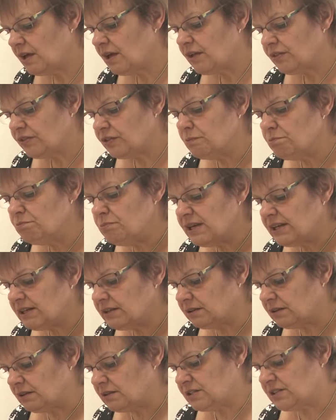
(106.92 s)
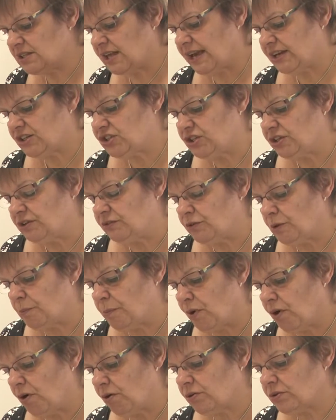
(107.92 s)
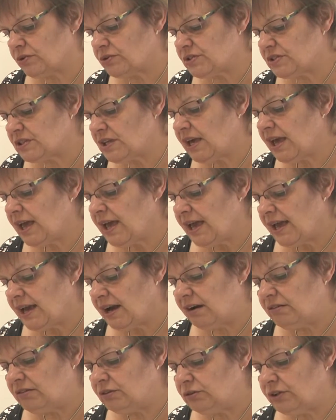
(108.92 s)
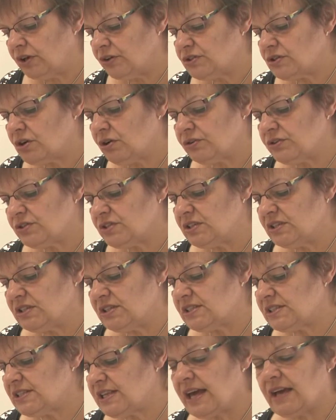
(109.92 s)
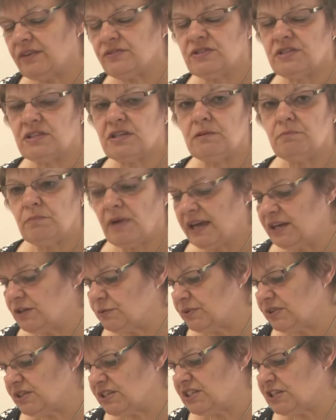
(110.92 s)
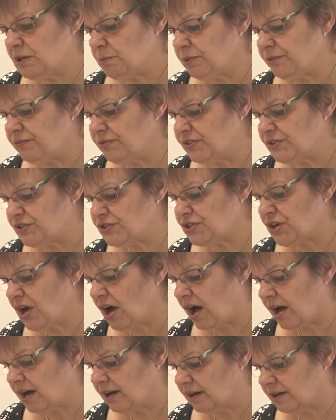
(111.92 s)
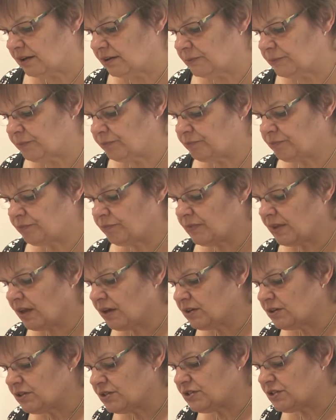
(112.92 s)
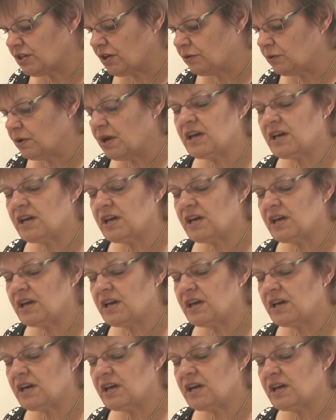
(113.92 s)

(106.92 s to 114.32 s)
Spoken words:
The middle section of the box are all those consonant sounds that are made with the tip of the tongue. So